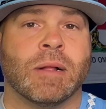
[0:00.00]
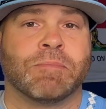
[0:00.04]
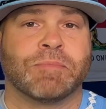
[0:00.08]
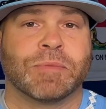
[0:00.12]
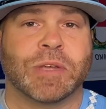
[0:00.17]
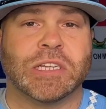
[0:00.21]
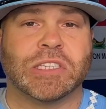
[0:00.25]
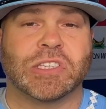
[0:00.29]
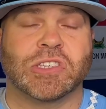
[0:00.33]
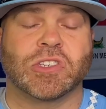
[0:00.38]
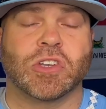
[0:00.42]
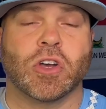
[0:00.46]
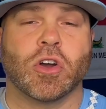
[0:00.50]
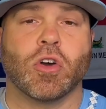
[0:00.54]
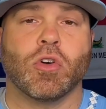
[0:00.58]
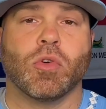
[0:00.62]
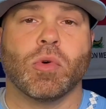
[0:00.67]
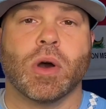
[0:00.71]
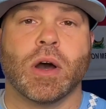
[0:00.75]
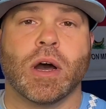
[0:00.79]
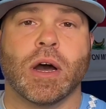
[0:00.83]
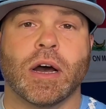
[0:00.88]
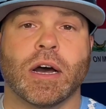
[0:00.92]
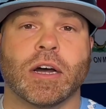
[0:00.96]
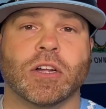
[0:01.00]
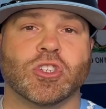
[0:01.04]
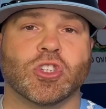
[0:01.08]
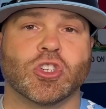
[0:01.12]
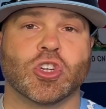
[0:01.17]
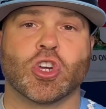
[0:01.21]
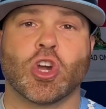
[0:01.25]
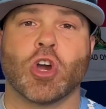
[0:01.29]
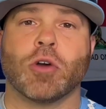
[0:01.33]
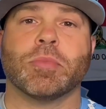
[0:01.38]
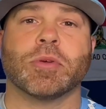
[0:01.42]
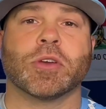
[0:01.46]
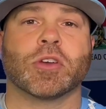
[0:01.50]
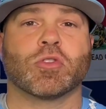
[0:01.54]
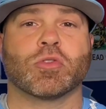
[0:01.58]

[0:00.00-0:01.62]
And so Jacolby